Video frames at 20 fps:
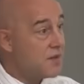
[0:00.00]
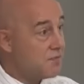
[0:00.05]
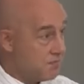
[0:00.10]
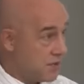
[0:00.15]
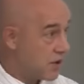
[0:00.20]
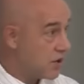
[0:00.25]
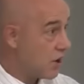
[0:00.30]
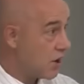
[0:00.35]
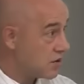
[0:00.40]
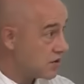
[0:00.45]

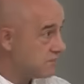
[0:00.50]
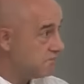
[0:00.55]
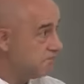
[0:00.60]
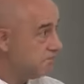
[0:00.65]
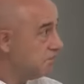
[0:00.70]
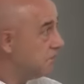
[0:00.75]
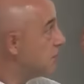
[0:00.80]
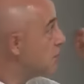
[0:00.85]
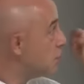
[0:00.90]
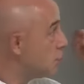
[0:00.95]
Because
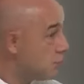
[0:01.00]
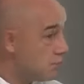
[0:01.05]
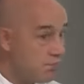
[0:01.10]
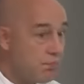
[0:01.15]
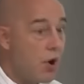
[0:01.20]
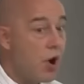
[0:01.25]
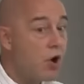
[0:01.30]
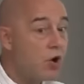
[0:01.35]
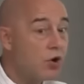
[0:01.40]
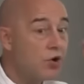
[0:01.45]
you
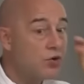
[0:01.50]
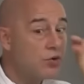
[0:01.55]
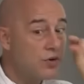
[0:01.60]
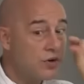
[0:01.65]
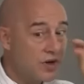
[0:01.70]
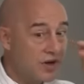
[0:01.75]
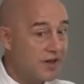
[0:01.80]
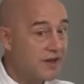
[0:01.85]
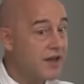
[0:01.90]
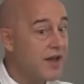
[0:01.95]
borrow,
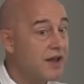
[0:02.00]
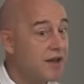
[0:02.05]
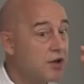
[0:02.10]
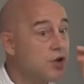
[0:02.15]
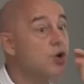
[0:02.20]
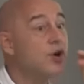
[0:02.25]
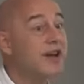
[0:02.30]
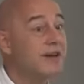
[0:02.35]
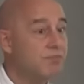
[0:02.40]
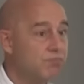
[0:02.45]
can,
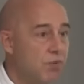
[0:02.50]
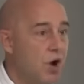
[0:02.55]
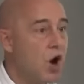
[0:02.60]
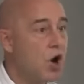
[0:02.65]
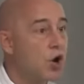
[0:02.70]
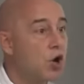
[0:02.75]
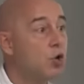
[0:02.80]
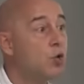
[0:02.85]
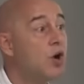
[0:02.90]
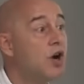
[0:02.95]
you can
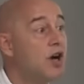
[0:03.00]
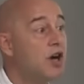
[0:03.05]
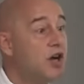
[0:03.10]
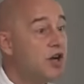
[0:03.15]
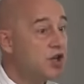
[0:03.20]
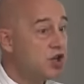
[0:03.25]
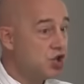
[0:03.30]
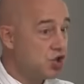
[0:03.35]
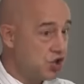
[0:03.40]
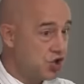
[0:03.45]
borrow
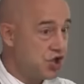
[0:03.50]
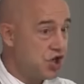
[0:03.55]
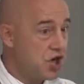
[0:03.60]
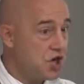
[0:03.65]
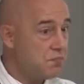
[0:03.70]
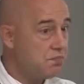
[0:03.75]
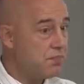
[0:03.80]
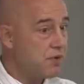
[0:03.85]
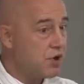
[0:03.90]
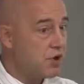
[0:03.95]
cheap,